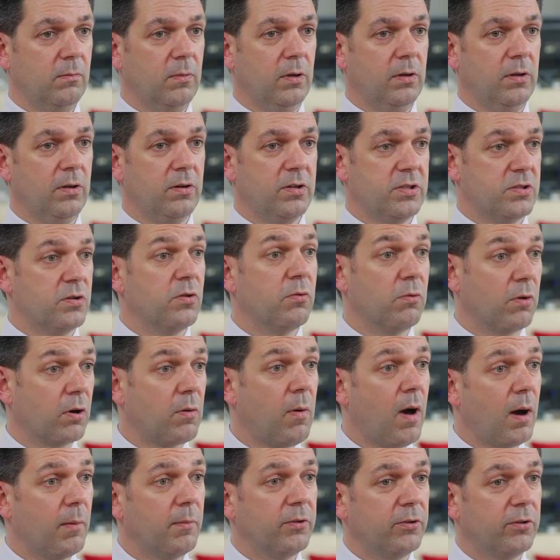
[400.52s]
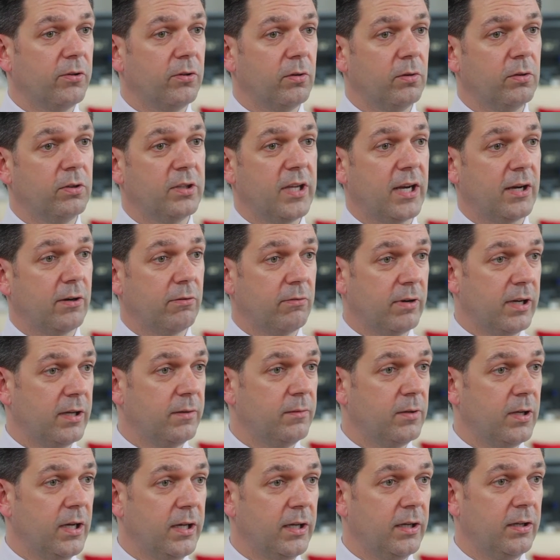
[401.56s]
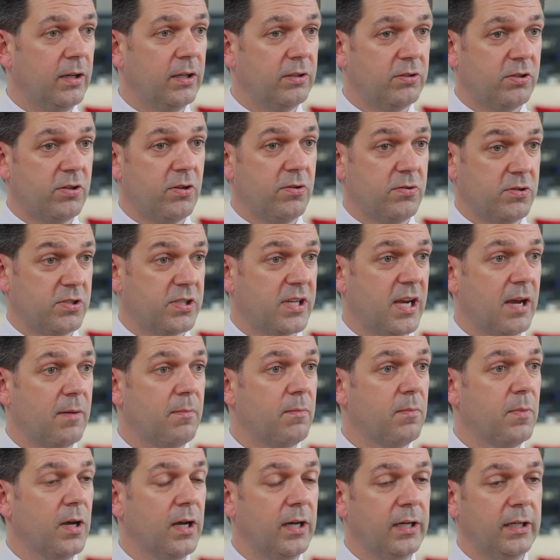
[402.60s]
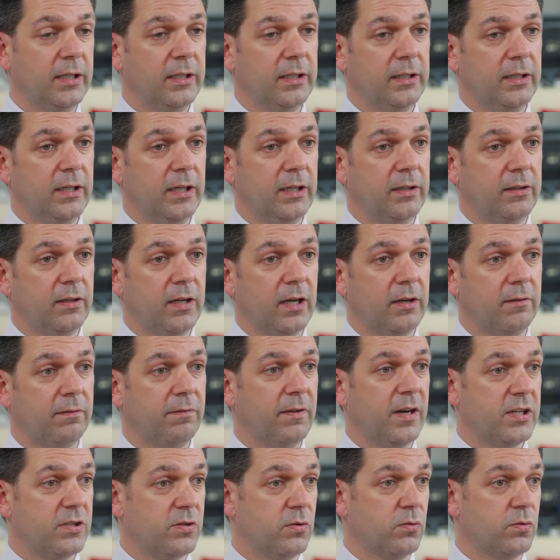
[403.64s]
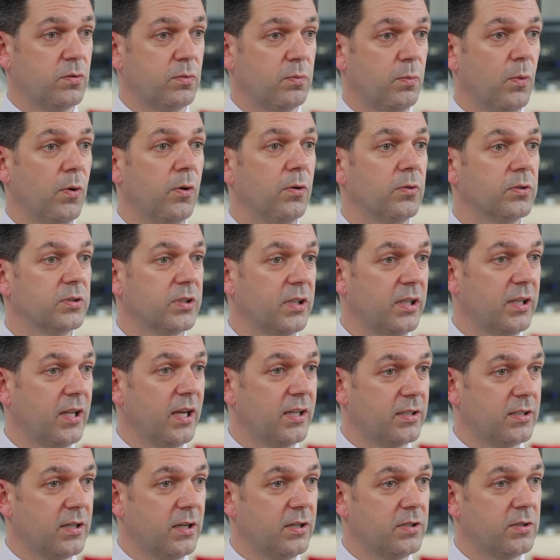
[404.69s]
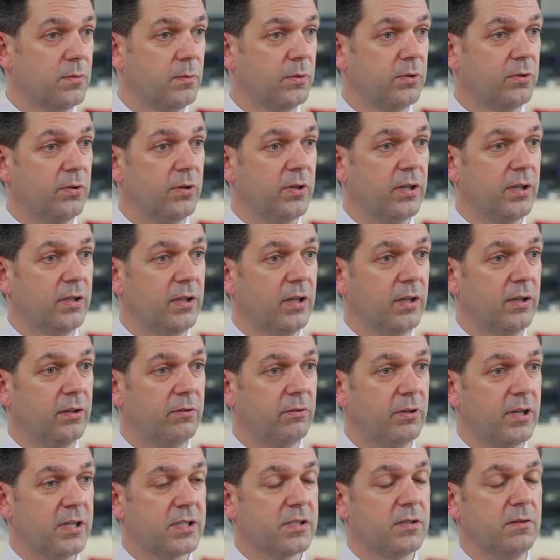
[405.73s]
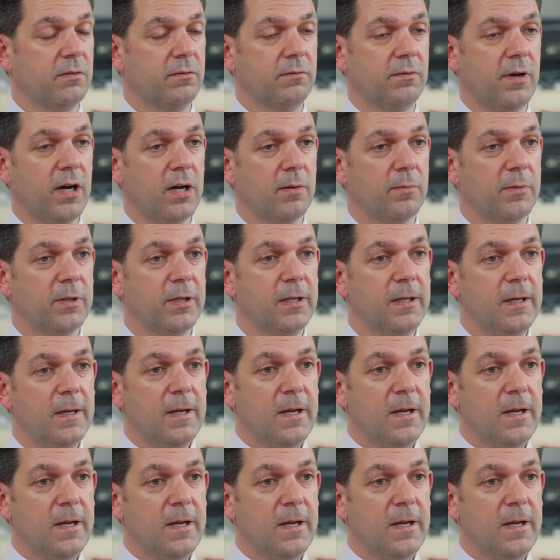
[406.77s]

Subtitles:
there is no requirement to decorate, to skim and finish those walls as you would do in a traditional environment.